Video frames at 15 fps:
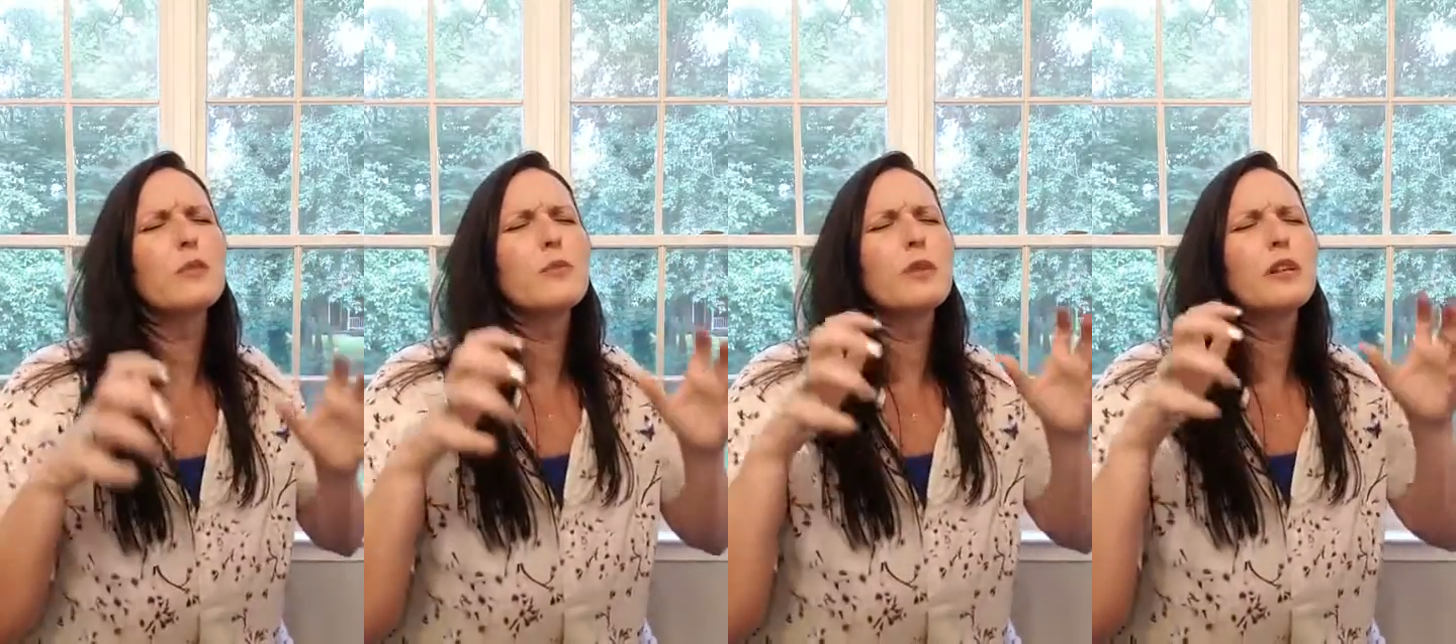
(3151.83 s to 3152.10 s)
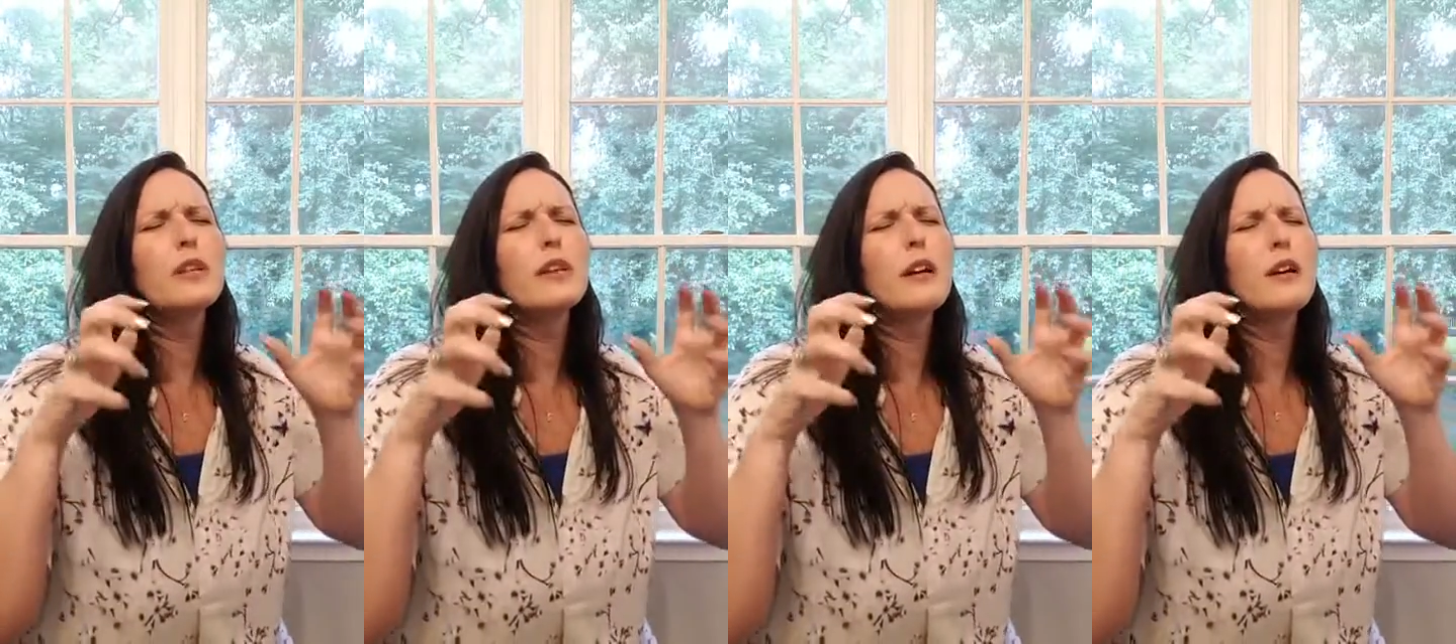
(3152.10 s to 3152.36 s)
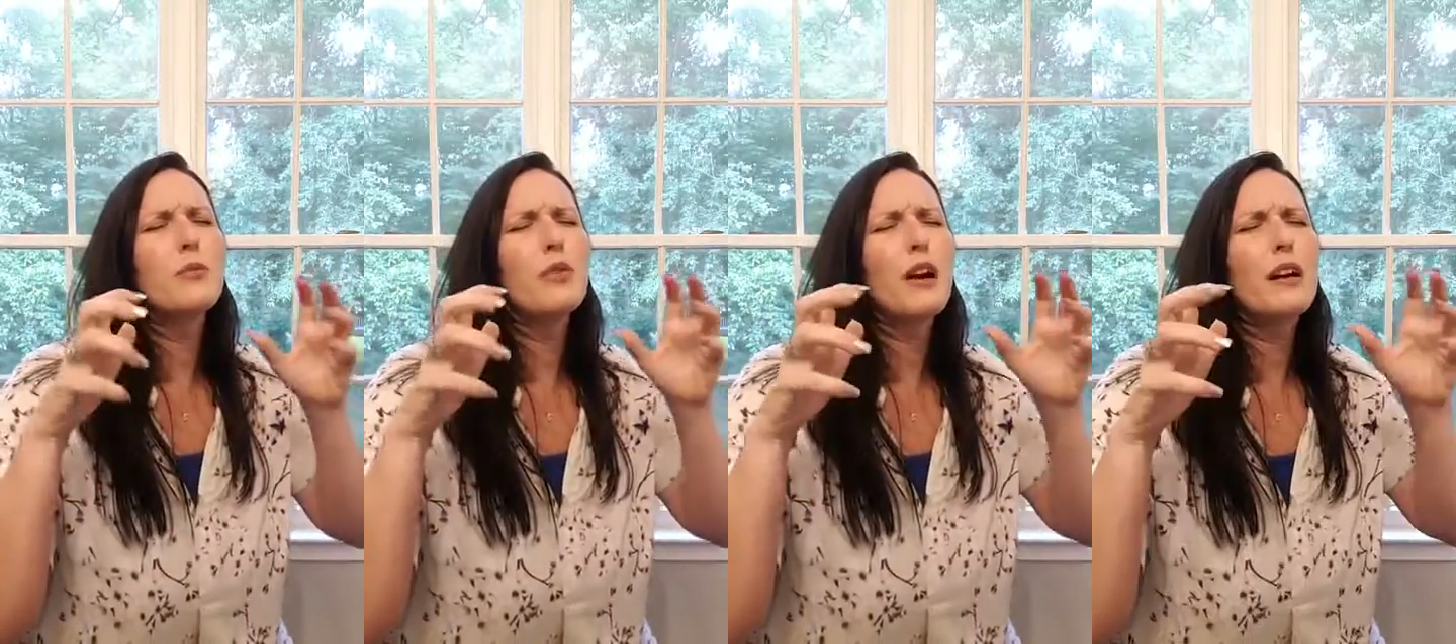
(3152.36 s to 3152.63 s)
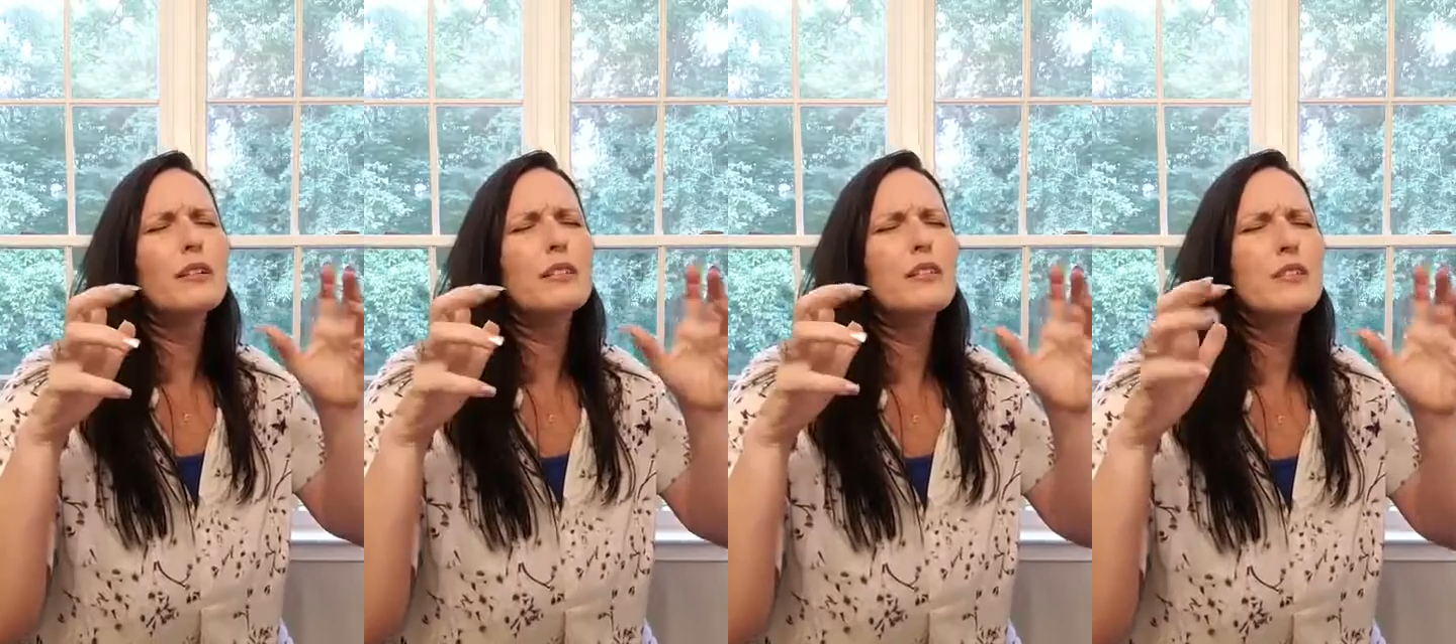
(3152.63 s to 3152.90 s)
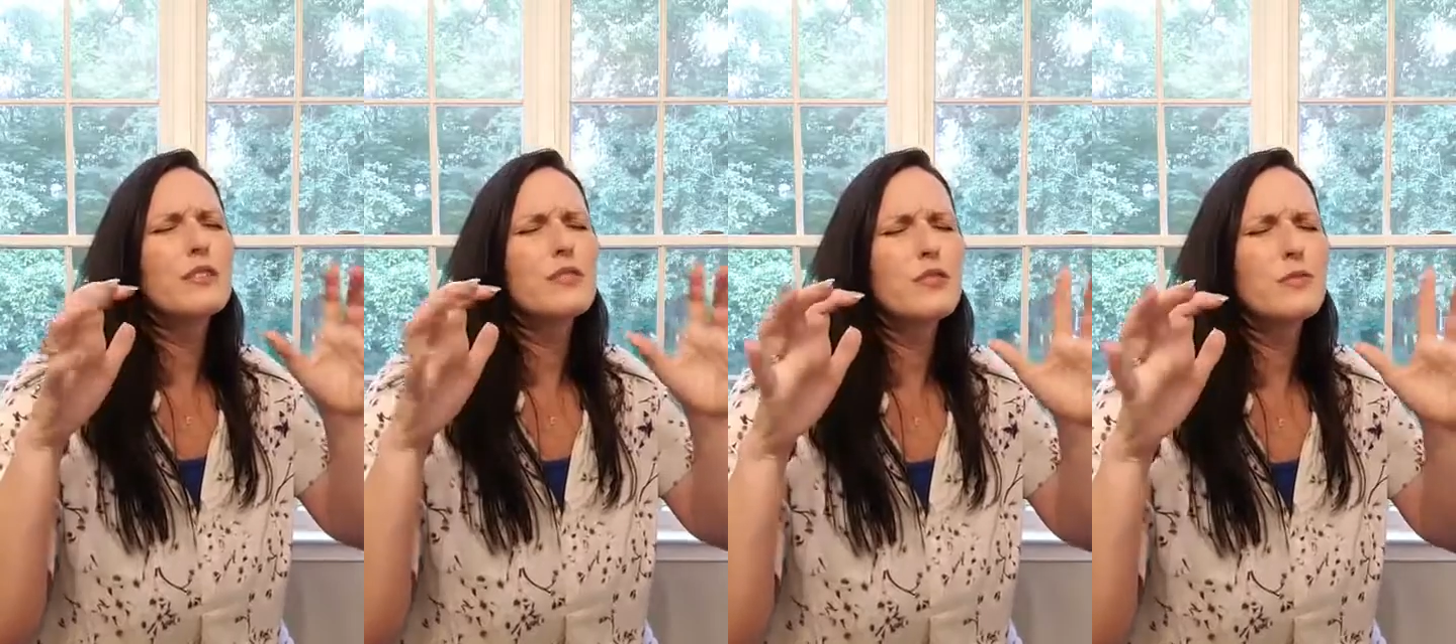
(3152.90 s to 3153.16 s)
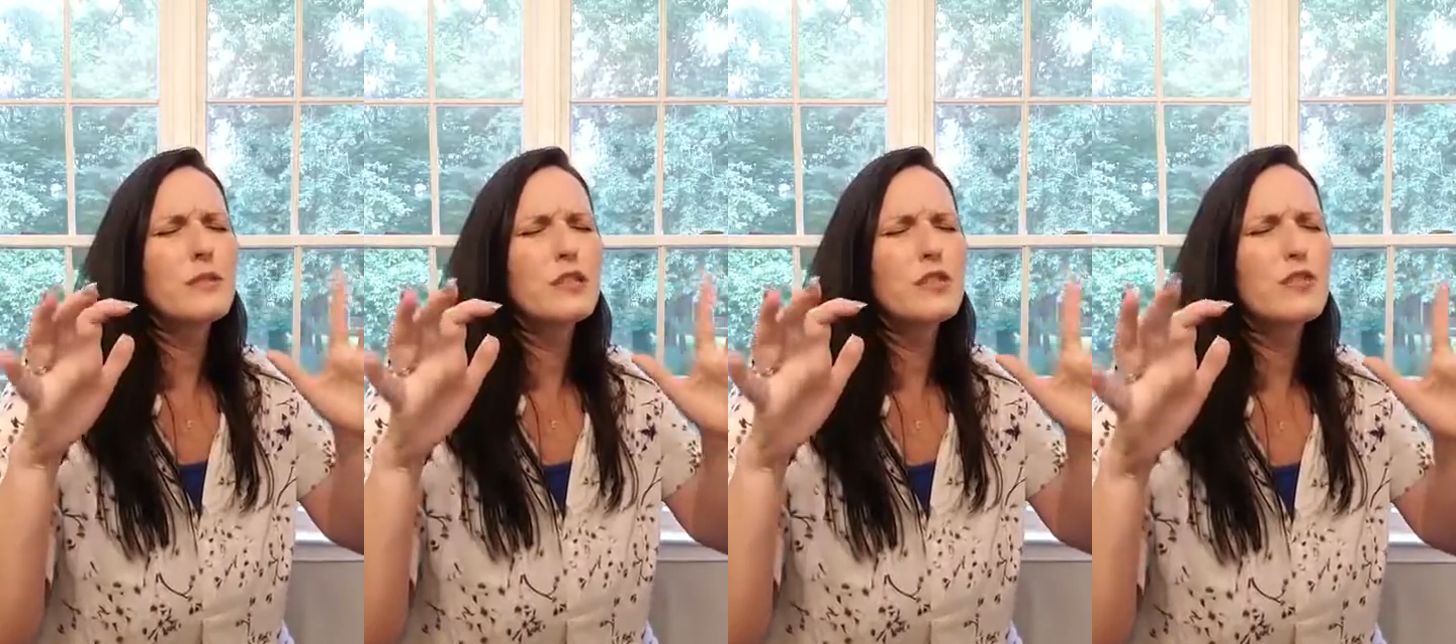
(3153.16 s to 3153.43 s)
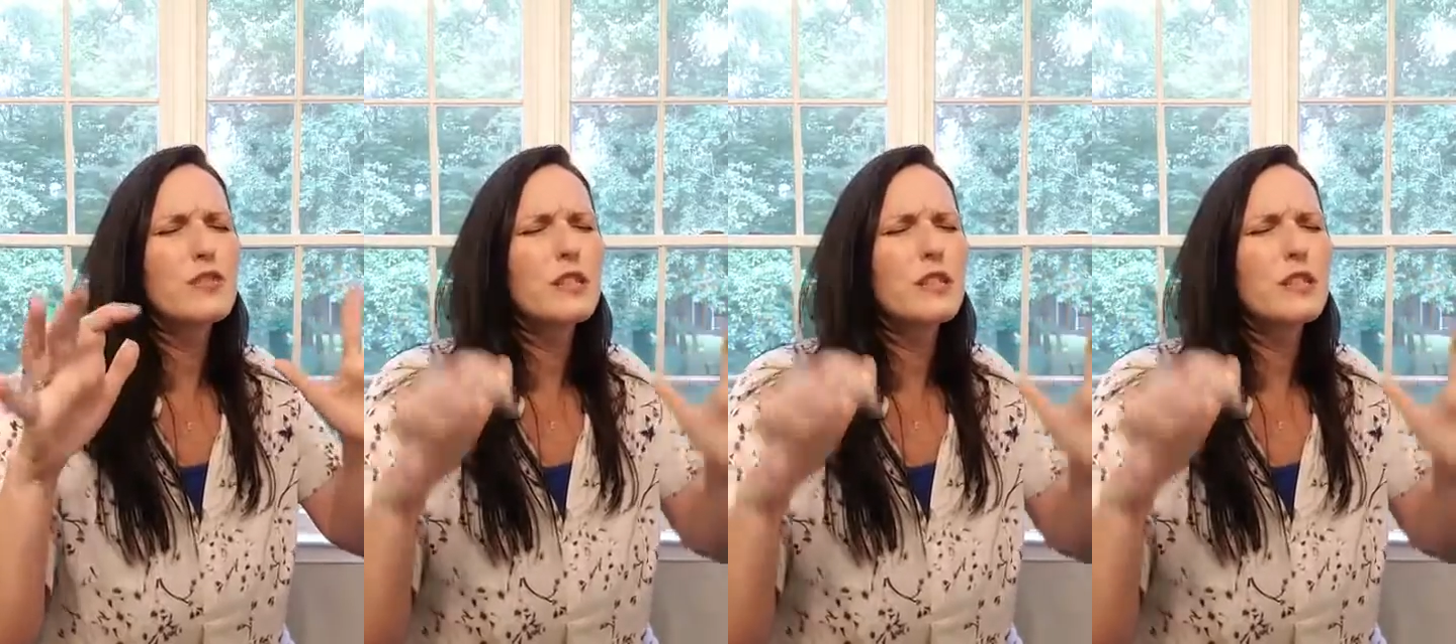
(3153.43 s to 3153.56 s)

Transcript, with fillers: We are practicing spiritual